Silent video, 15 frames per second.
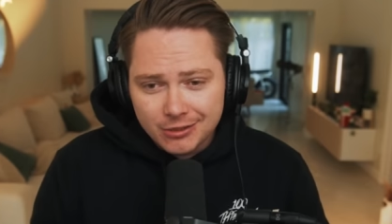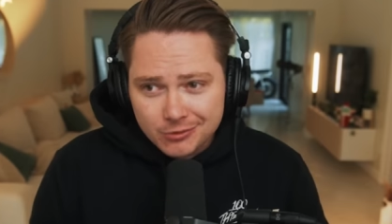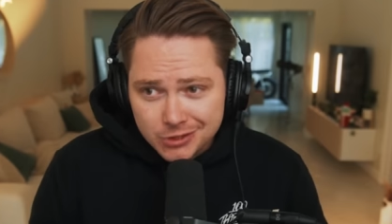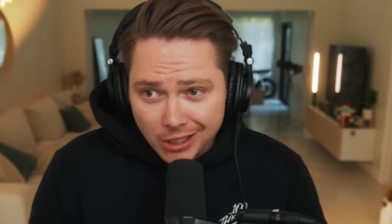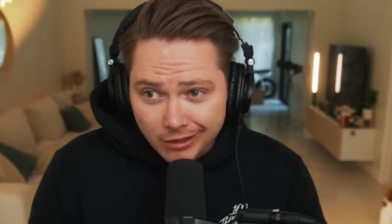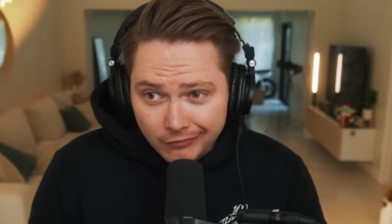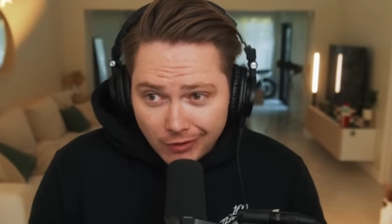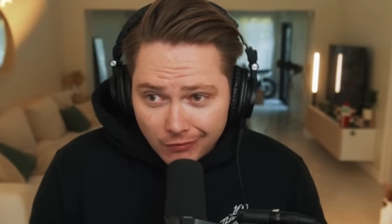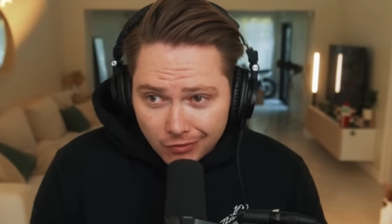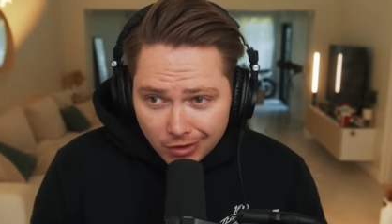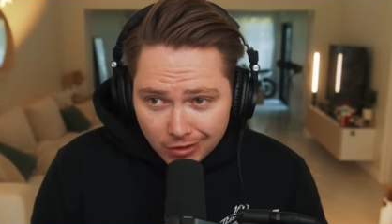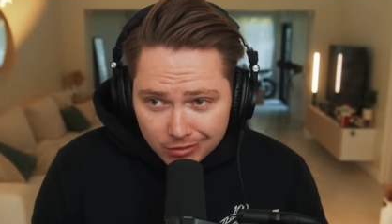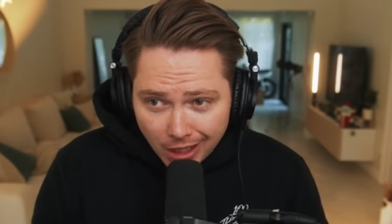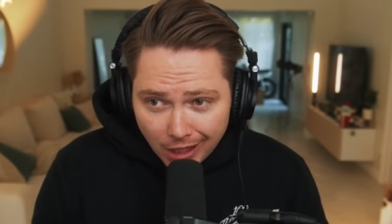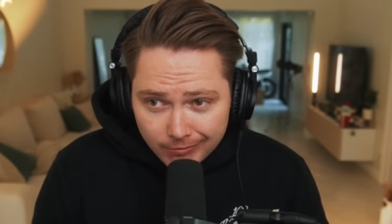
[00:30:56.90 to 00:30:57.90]
He was like, have you ever
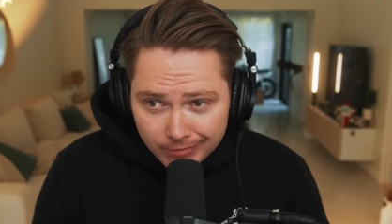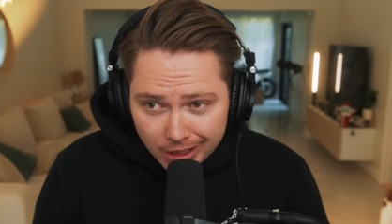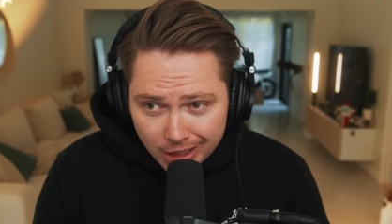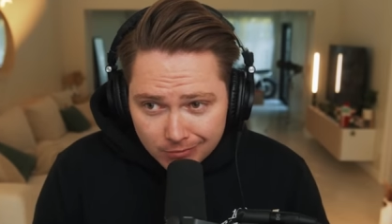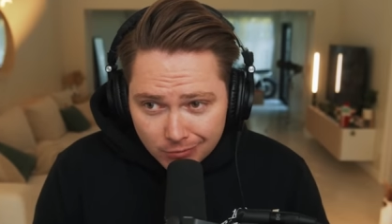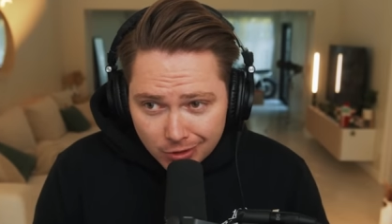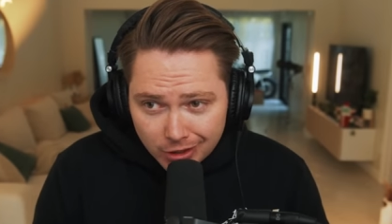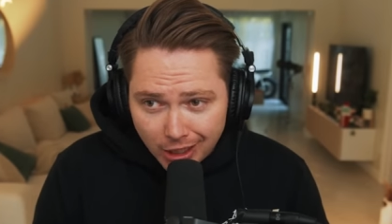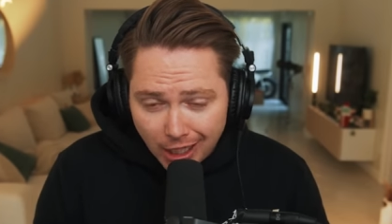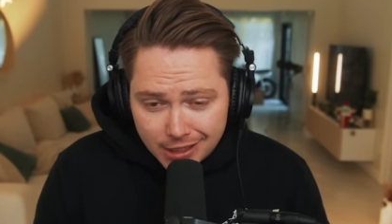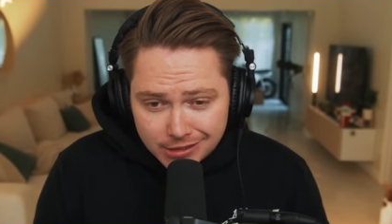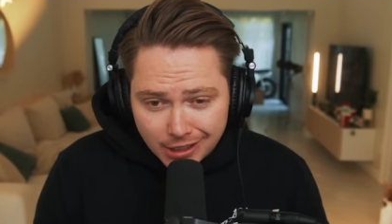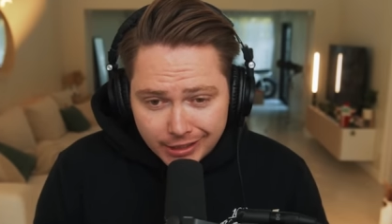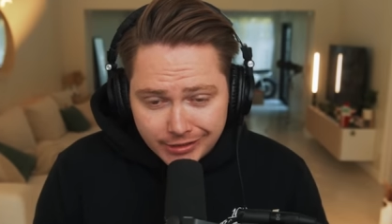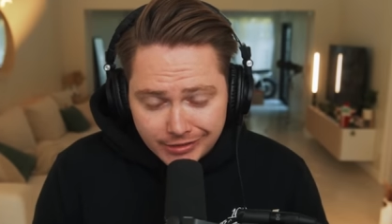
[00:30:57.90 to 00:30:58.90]
heard that meme where the
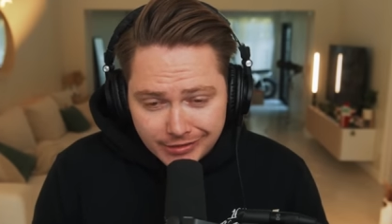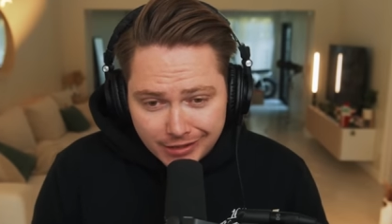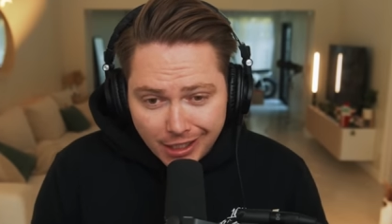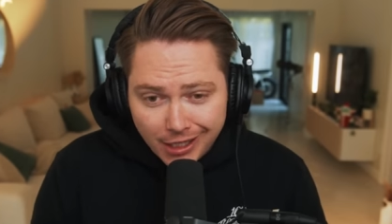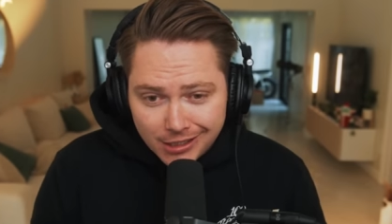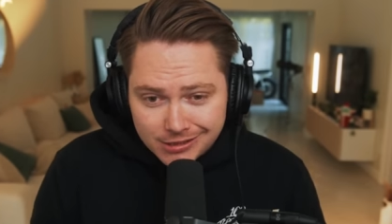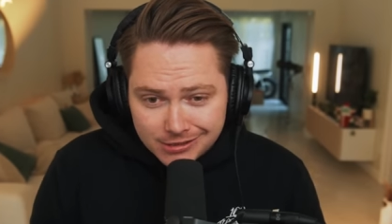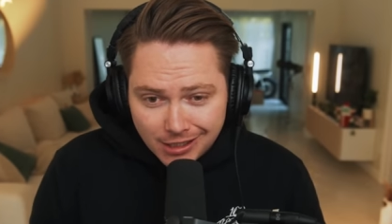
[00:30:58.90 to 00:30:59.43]
guy's like, these